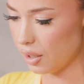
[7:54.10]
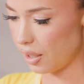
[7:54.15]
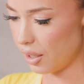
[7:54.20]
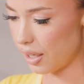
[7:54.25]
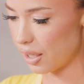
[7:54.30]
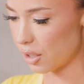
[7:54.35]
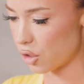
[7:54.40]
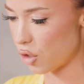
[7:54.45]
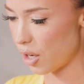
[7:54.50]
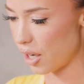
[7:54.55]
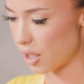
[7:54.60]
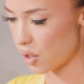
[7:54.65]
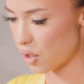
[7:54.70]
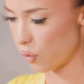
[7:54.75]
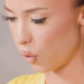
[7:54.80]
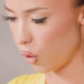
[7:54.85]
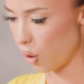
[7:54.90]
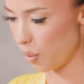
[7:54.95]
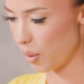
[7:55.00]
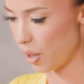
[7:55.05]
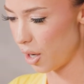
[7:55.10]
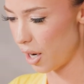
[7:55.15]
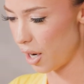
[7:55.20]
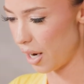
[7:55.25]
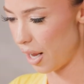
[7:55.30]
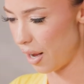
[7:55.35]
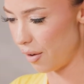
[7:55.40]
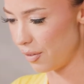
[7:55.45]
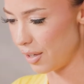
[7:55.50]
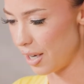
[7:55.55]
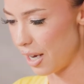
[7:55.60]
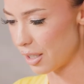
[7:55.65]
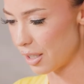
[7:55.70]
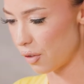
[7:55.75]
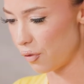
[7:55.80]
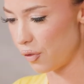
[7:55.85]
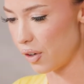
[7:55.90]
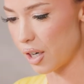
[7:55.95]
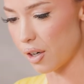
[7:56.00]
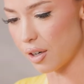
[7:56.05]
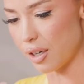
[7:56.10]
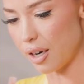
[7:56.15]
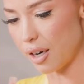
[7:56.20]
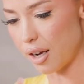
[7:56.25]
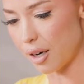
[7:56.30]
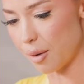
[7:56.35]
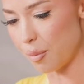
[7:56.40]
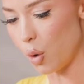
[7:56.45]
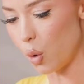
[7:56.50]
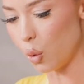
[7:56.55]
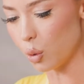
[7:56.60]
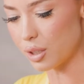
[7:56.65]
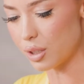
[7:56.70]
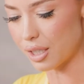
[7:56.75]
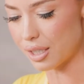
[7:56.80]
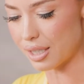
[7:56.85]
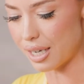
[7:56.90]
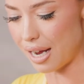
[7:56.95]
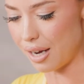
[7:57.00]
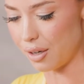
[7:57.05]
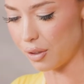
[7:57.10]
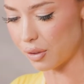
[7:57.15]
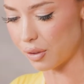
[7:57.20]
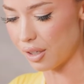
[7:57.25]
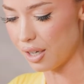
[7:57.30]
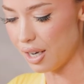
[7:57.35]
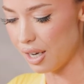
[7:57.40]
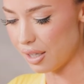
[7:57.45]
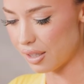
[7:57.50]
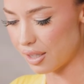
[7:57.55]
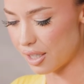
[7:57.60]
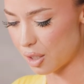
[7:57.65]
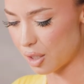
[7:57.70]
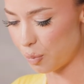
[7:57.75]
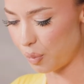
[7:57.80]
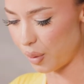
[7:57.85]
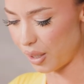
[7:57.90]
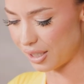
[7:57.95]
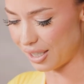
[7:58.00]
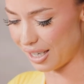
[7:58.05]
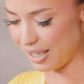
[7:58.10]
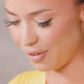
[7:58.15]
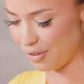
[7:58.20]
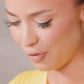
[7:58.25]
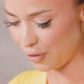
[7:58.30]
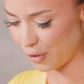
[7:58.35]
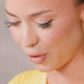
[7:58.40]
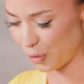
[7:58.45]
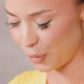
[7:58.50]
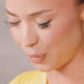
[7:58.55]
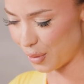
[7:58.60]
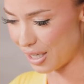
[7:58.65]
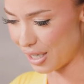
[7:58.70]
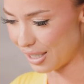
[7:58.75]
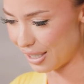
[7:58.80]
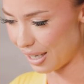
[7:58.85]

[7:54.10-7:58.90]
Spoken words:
like a transformer, and I've yet to figure it out. I'm holding down this button for 3